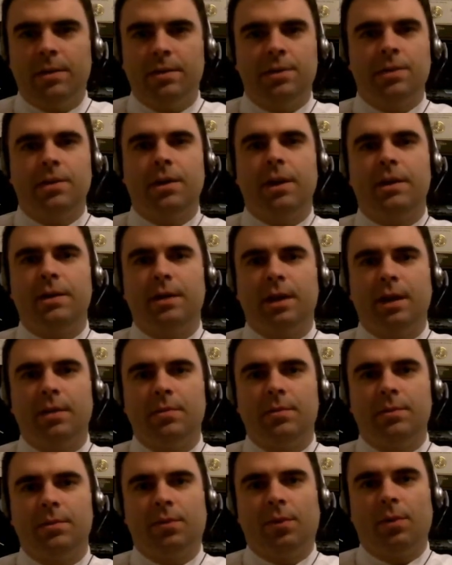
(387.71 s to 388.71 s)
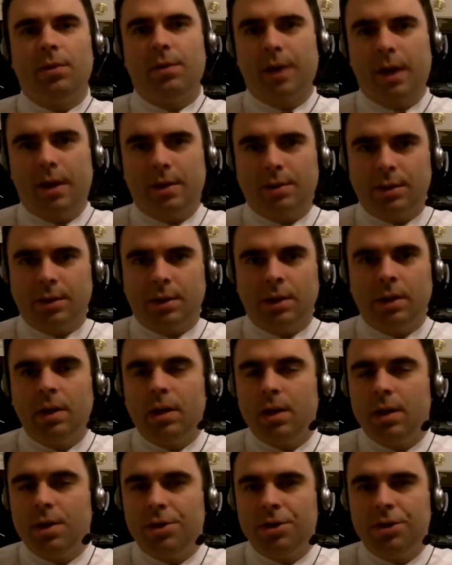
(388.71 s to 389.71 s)
So 9 times 4,000,
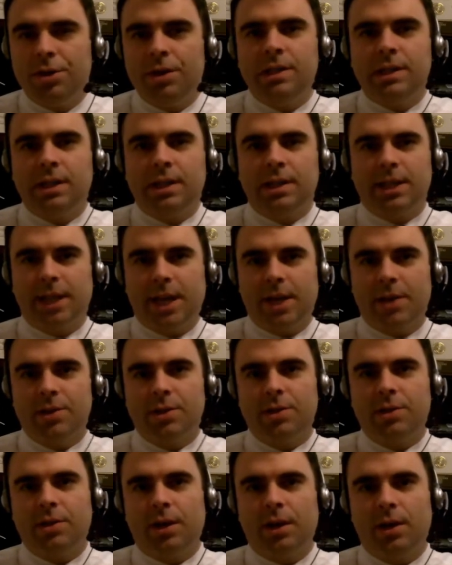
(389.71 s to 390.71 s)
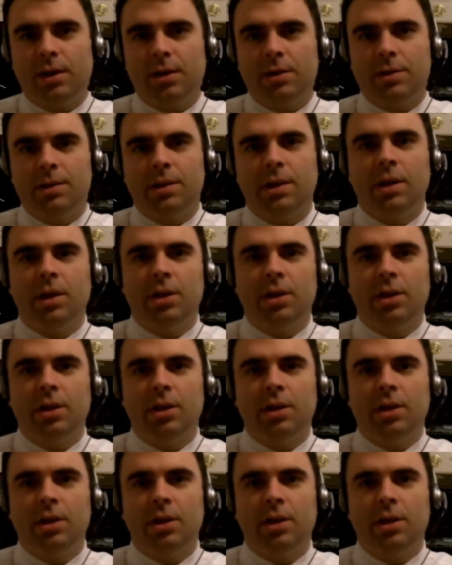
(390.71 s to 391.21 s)
$36,000